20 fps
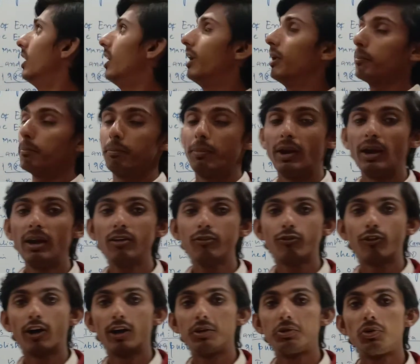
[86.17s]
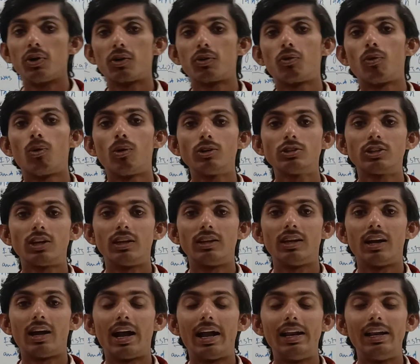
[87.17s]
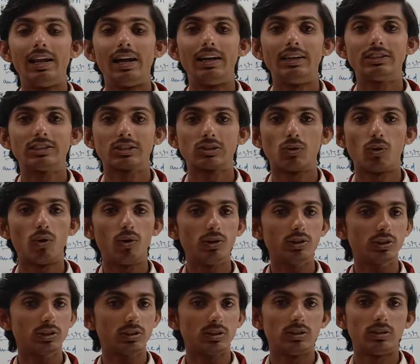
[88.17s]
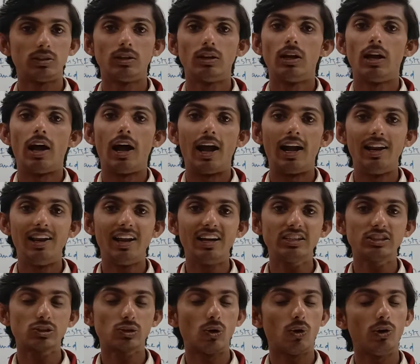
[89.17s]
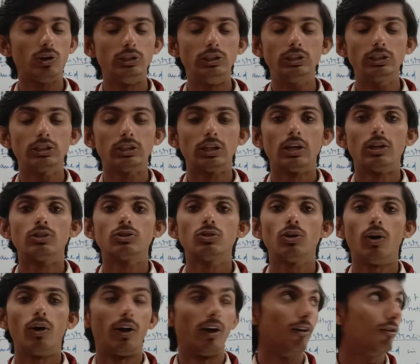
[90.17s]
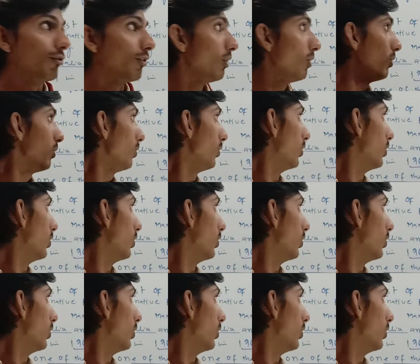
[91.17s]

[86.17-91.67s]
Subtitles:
bring for you a course on the IELTS course. So if you